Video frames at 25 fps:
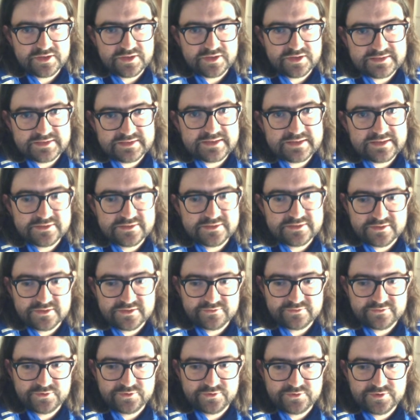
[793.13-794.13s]
a tender
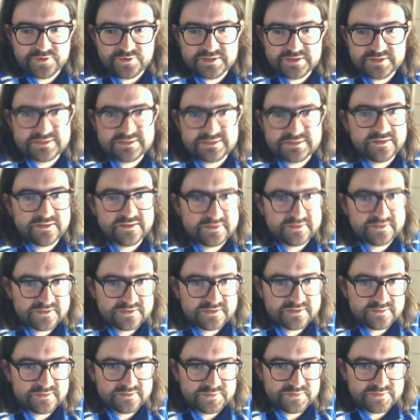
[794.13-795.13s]
for a design
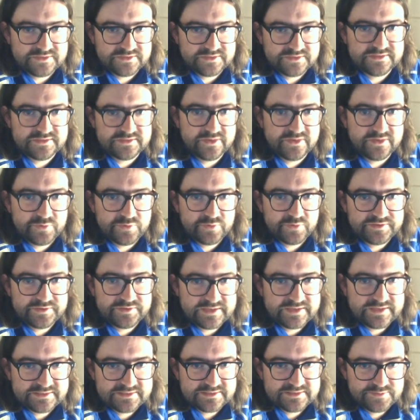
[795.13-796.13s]
team to design one of
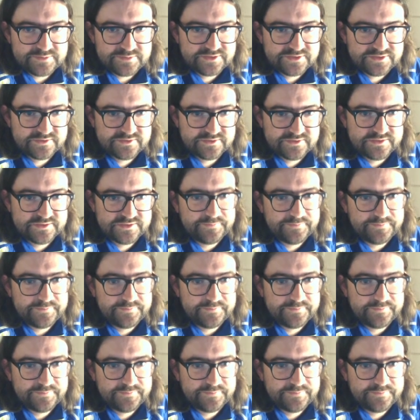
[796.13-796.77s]
the exhibitions here.